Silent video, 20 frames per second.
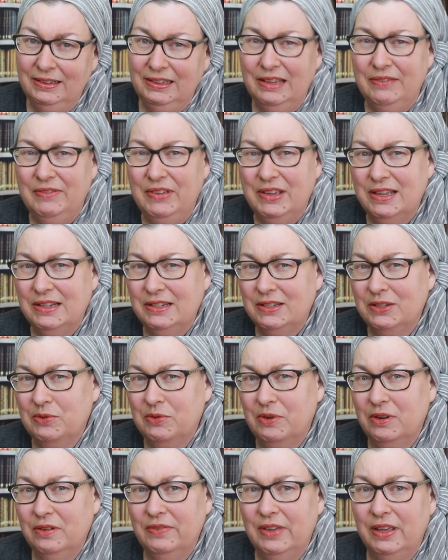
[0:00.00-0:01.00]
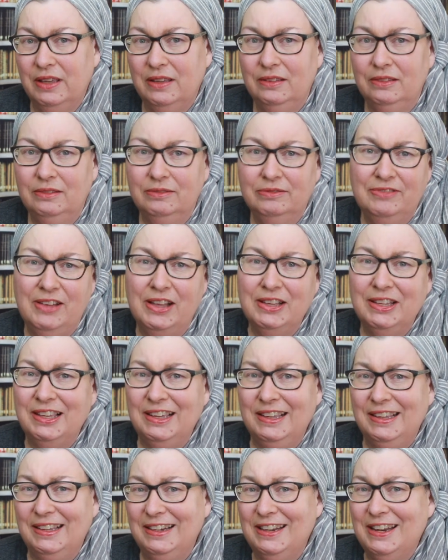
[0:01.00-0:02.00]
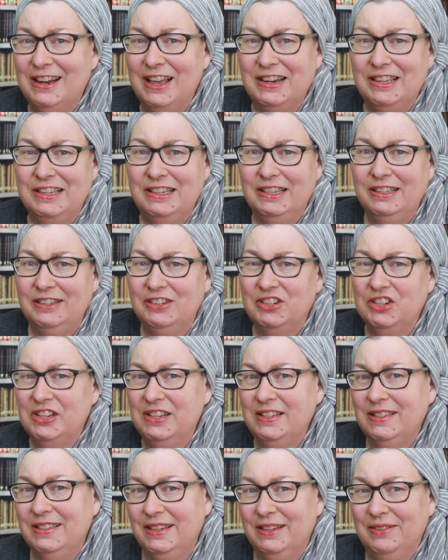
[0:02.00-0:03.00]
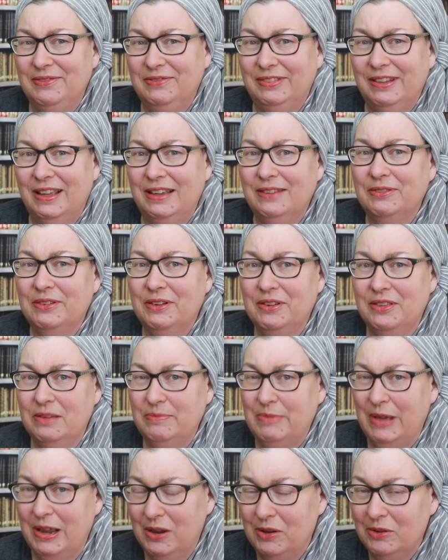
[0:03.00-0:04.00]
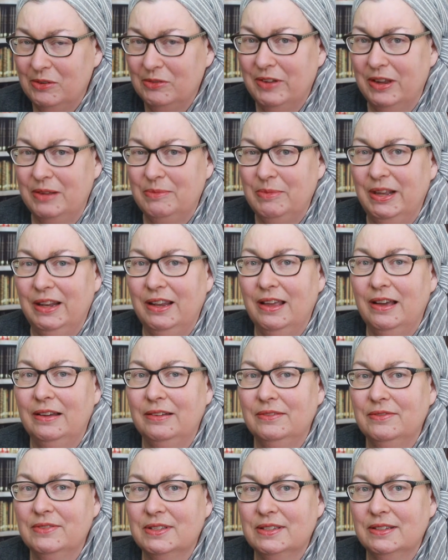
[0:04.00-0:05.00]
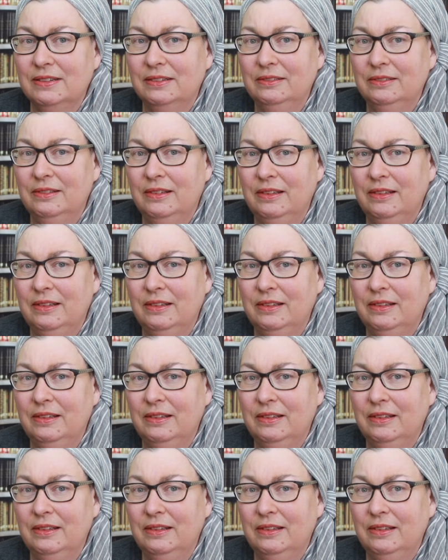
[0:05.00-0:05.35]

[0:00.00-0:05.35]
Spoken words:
giving it sort of a funky, nutty, cheesy flavor that my whole family loves.